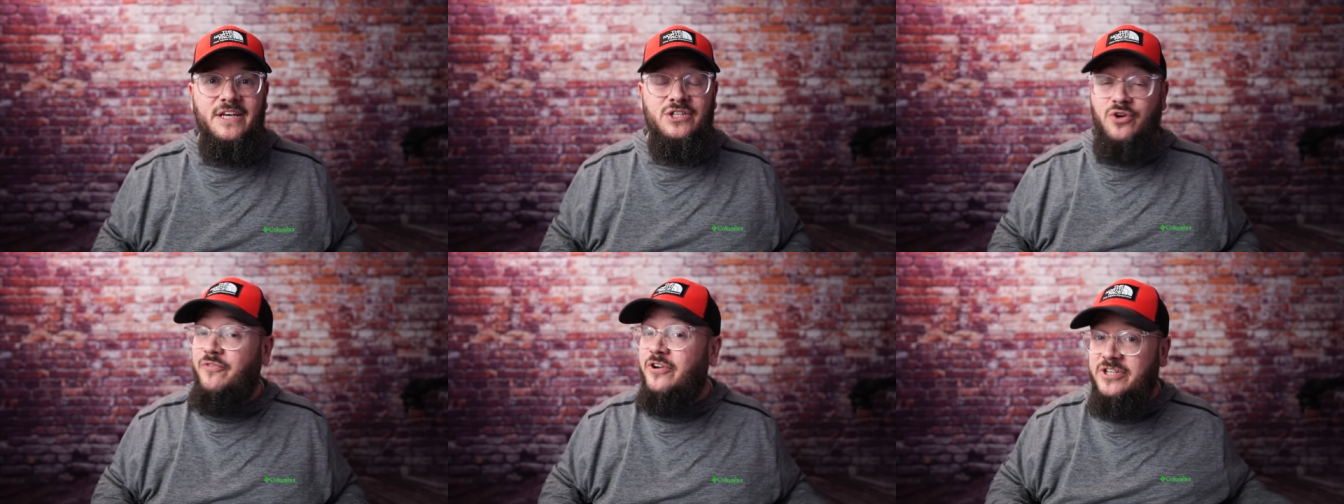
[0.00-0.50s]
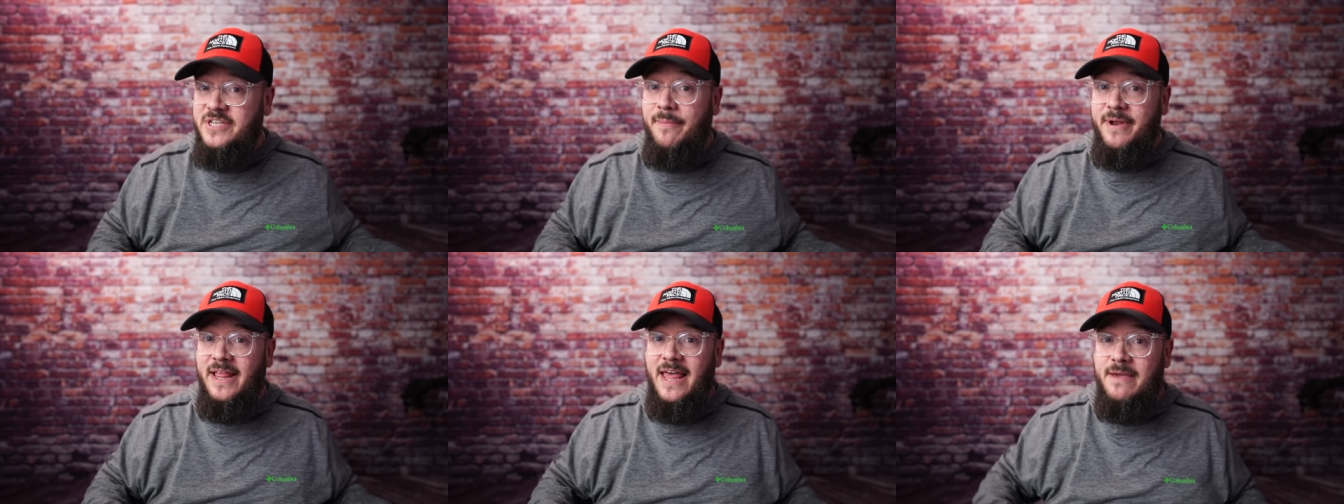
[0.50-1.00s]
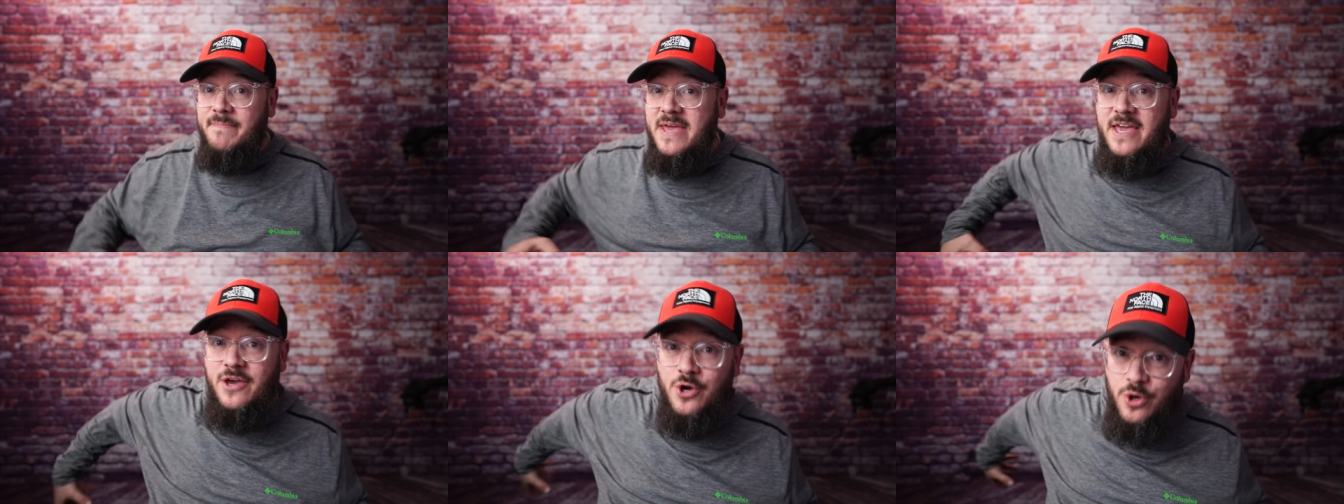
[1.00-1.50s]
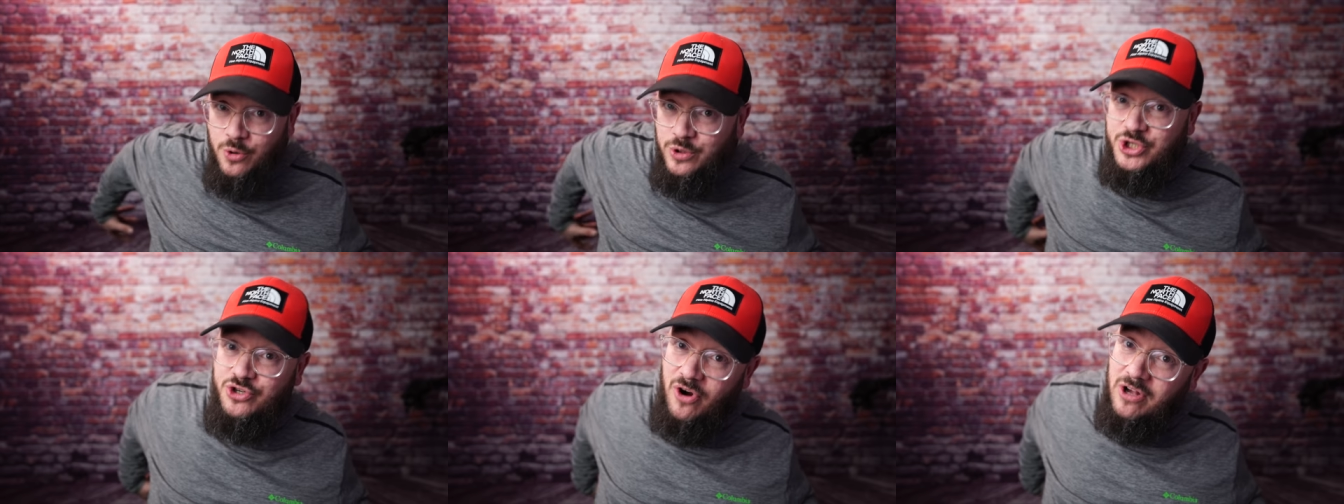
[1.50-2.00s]
So if you're somebody like me who
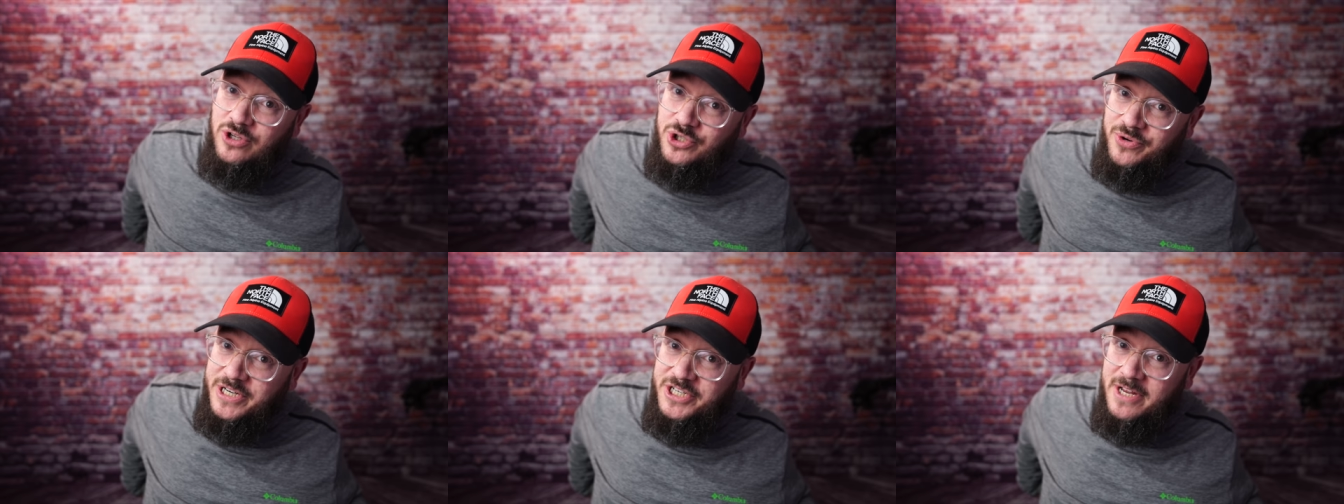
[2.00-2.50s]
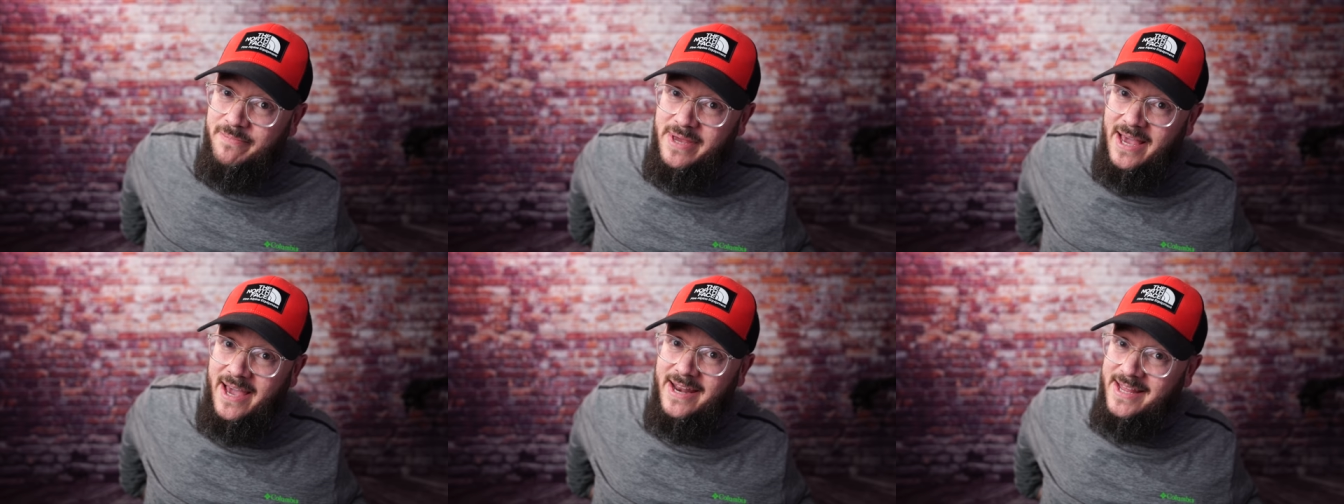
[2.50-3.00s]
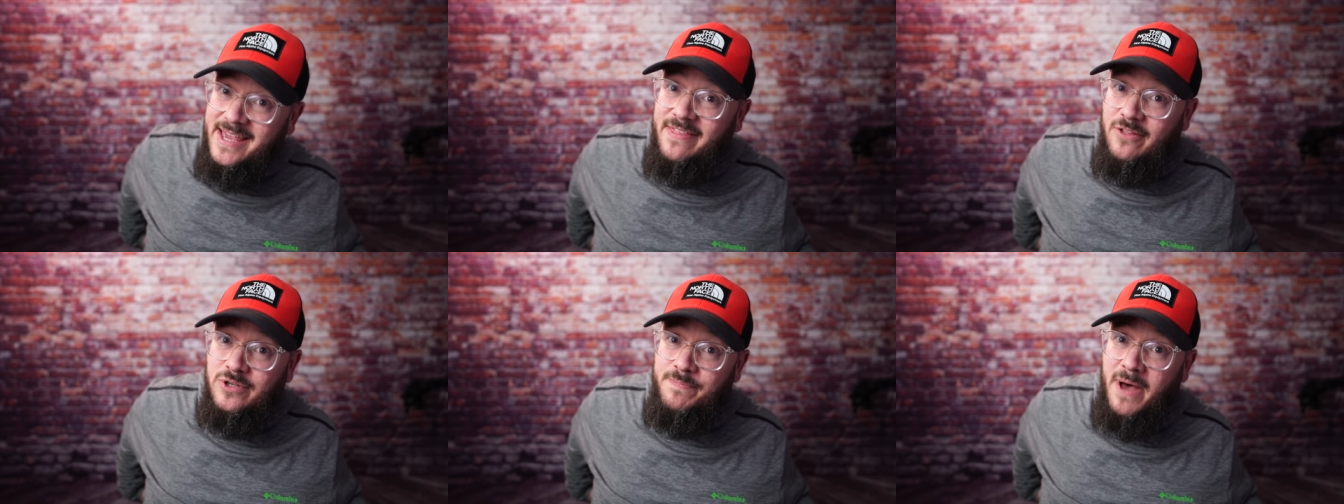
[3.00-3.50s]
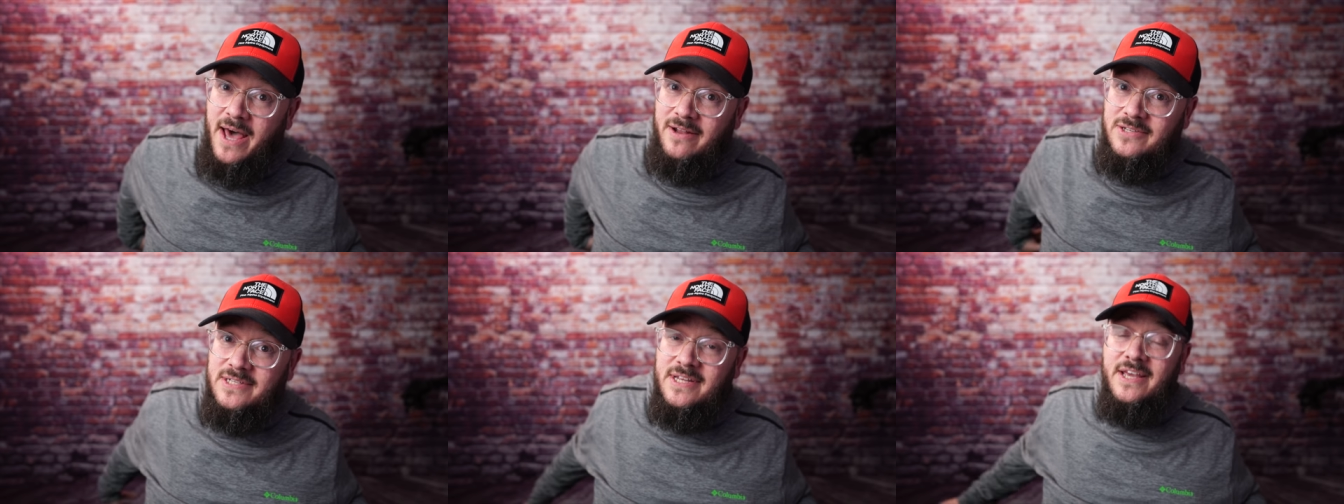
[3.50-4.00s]
struggles reaching in behind and getting those
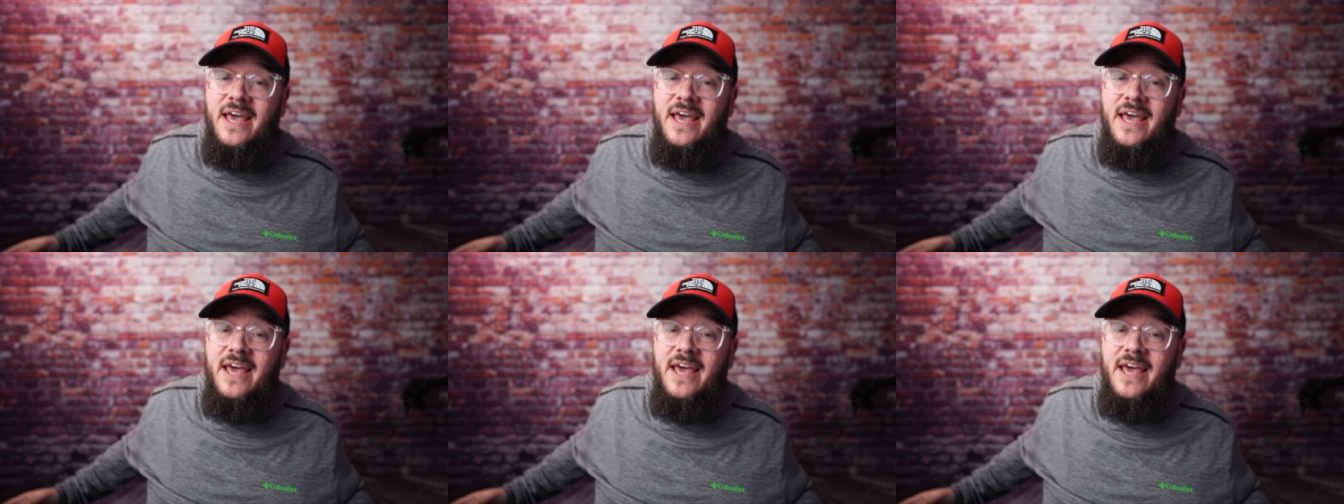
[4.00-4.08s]
bottles,